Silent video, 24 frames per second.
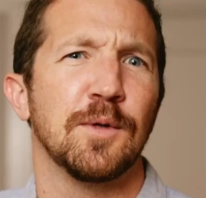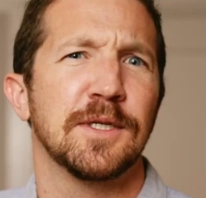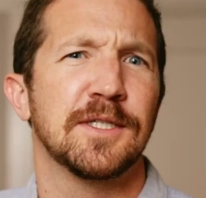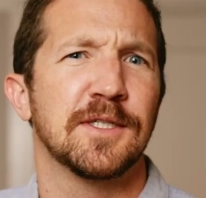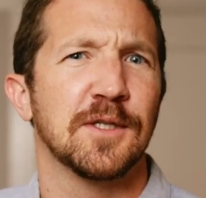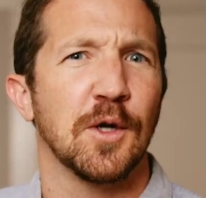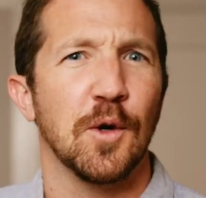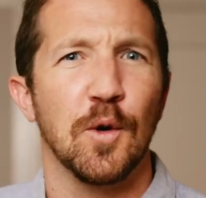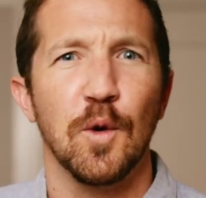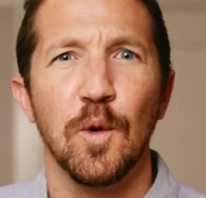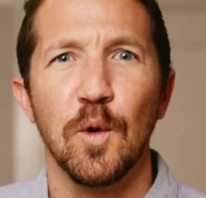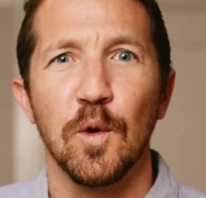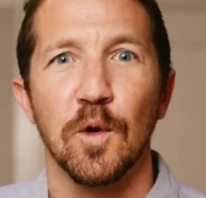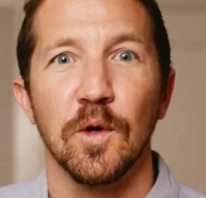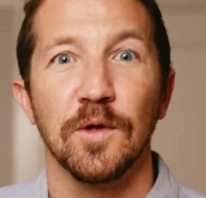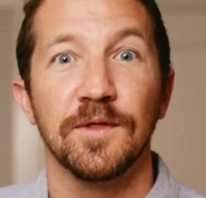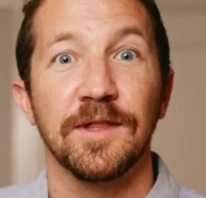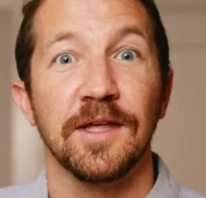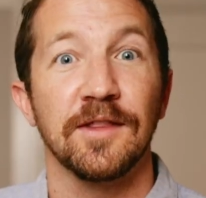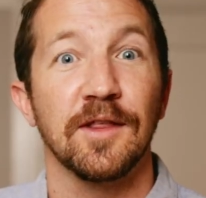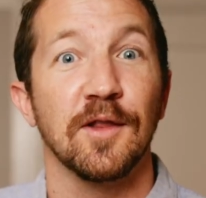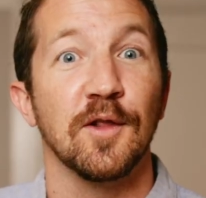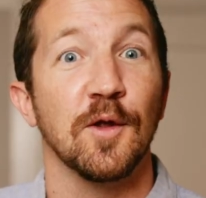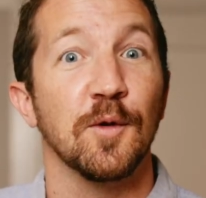was told
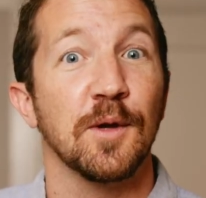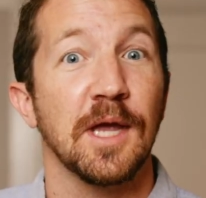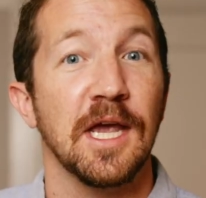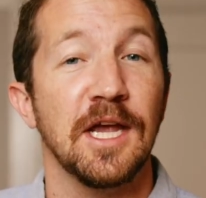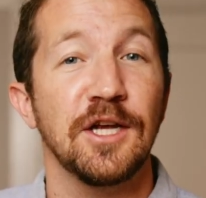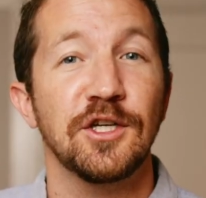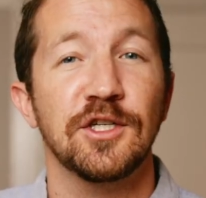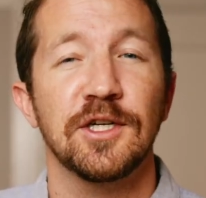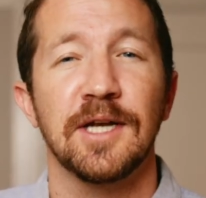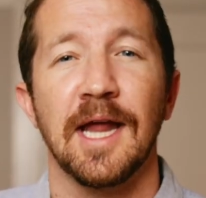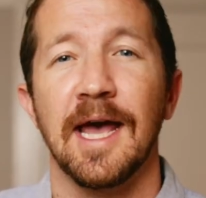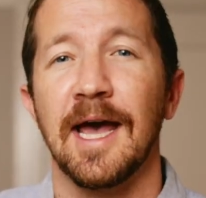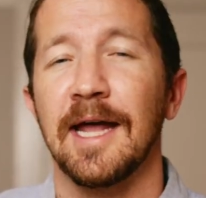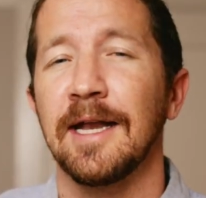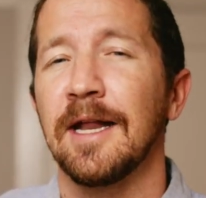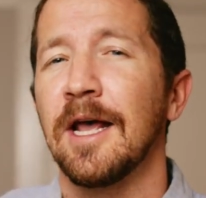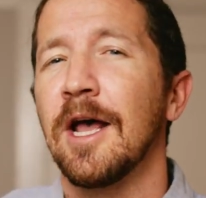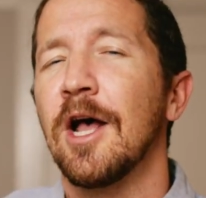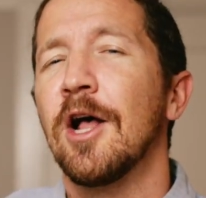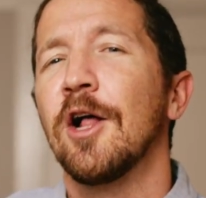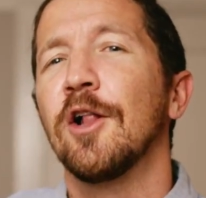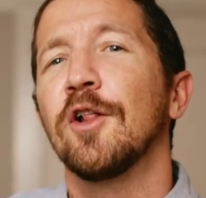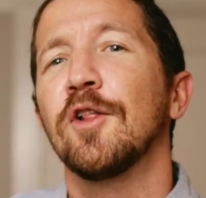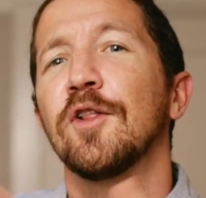that the location had
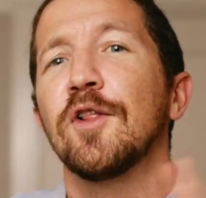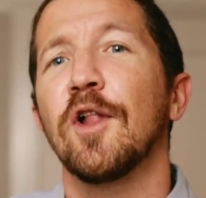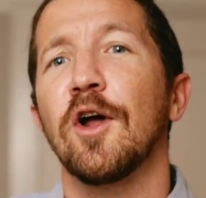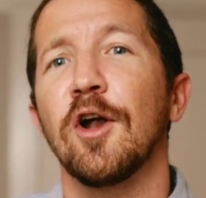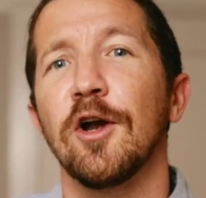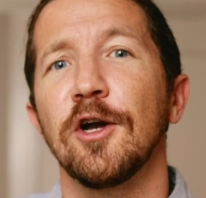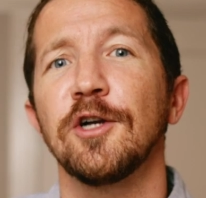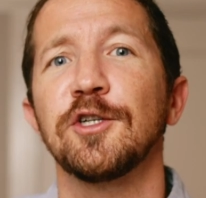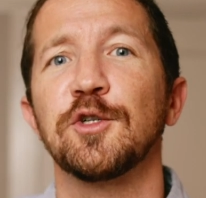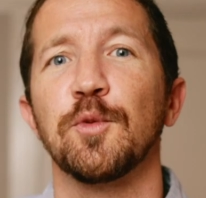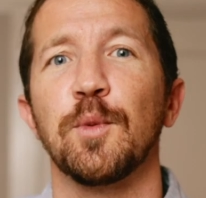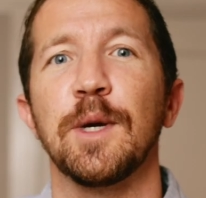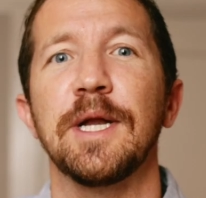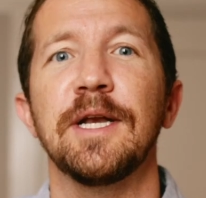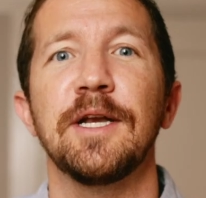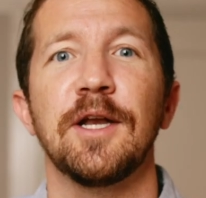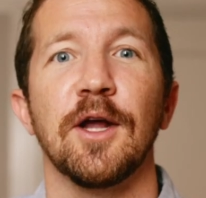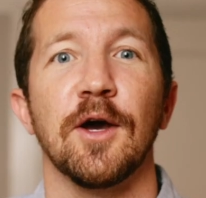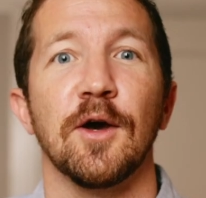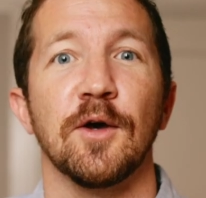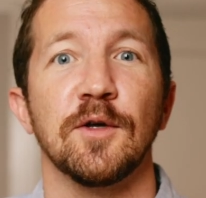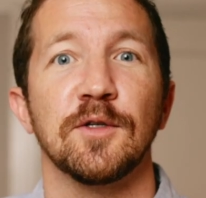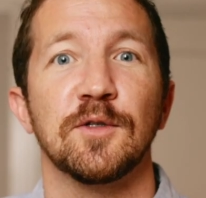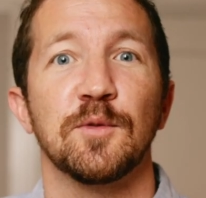large
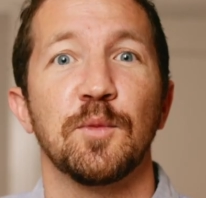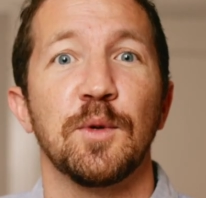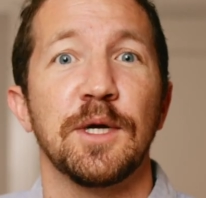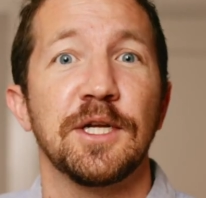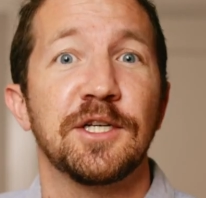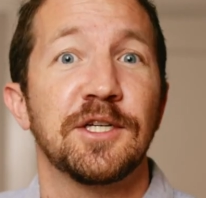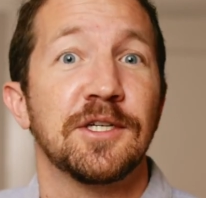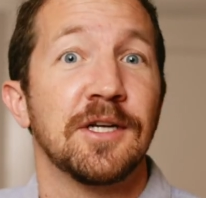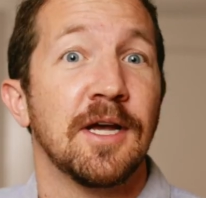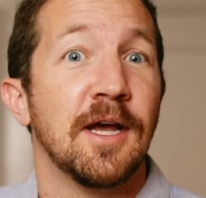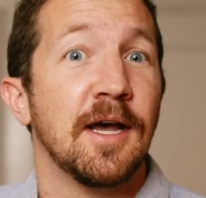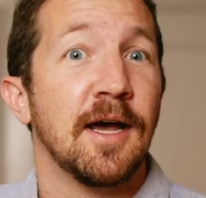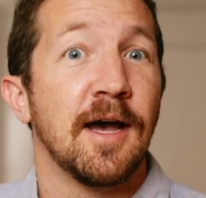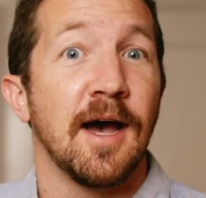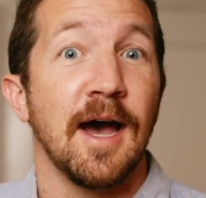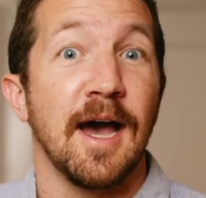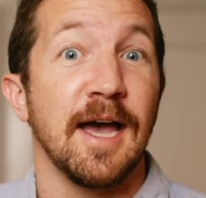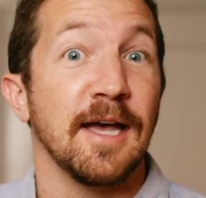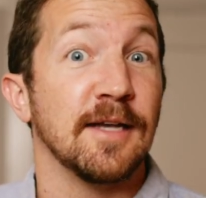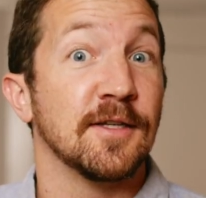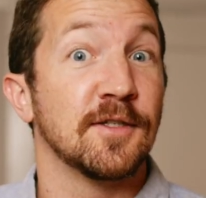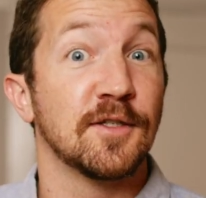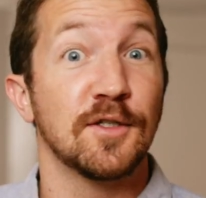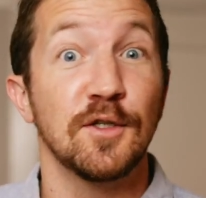windows, which
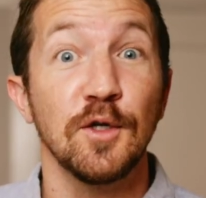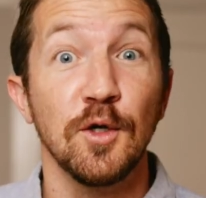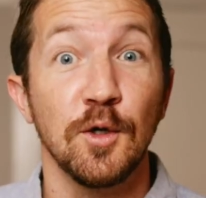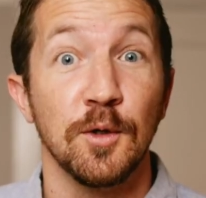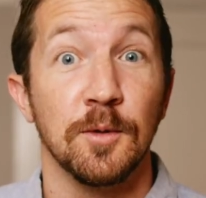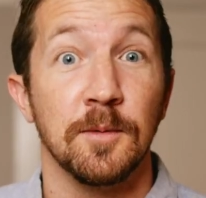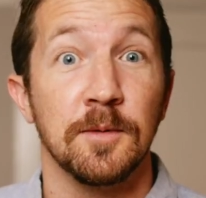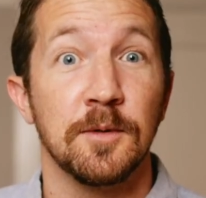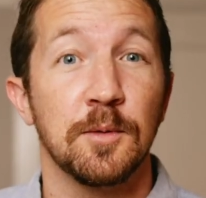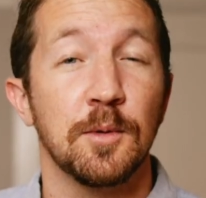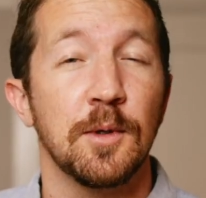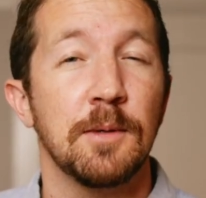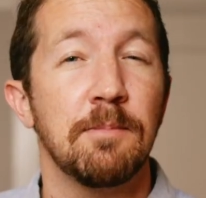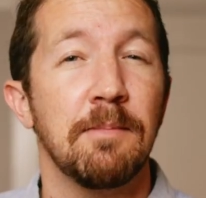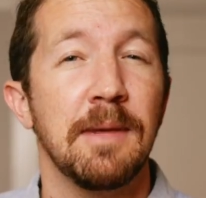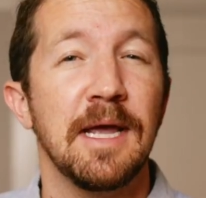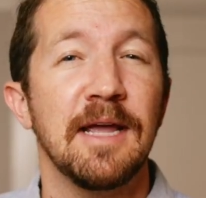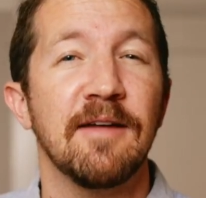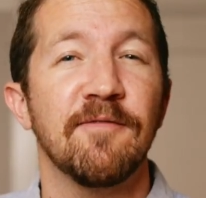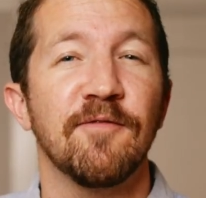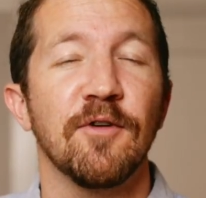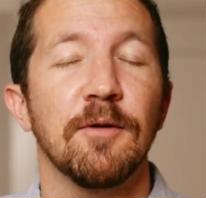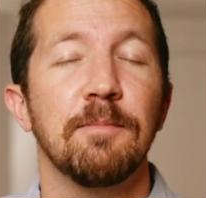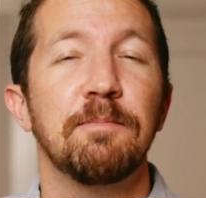I assumed would
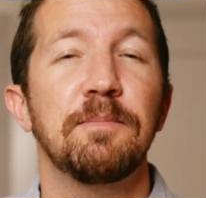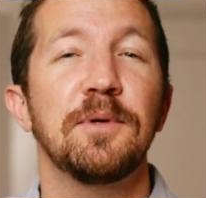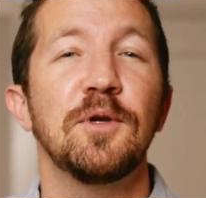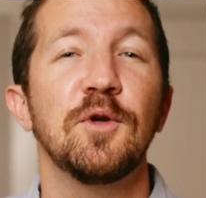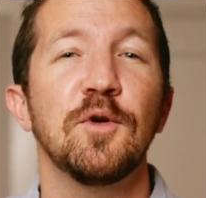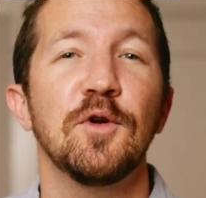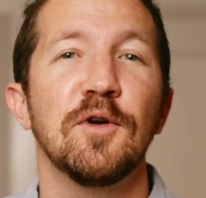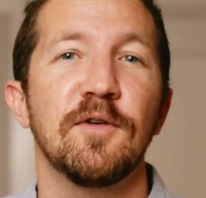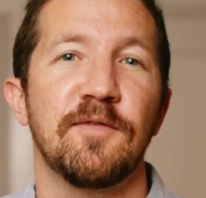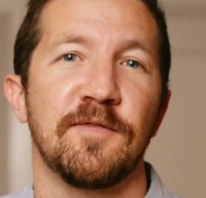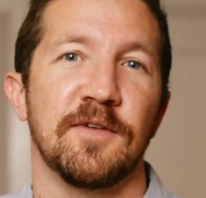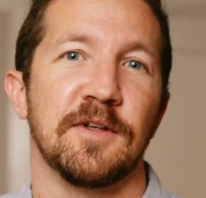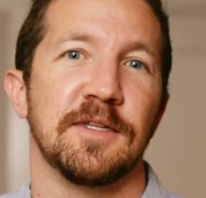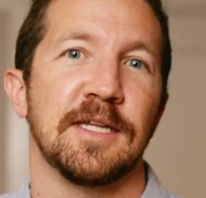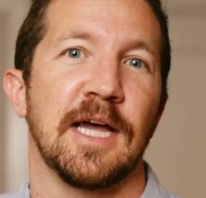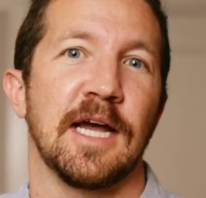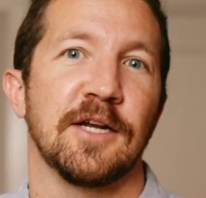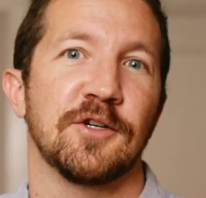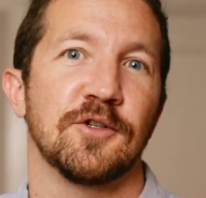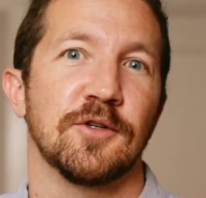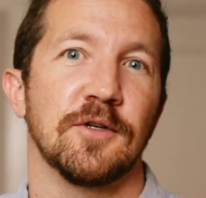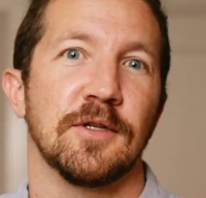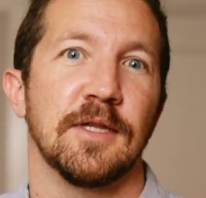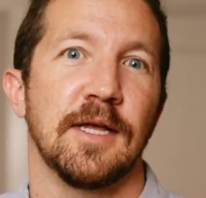make for beautiful
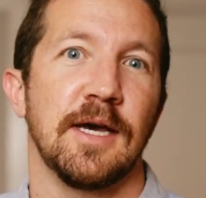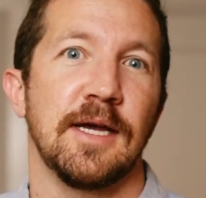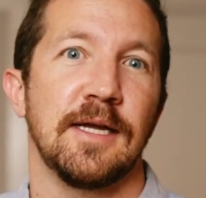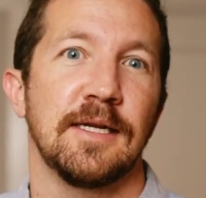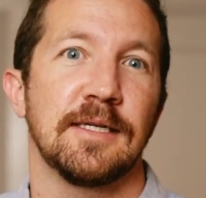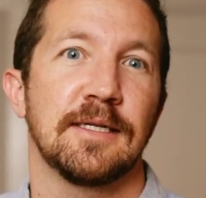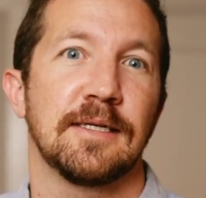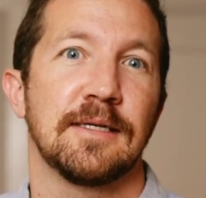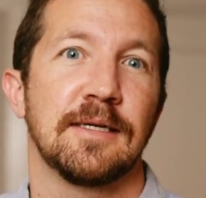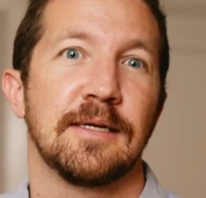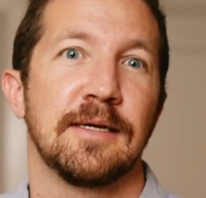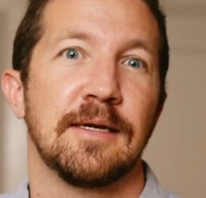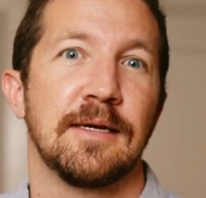natural light.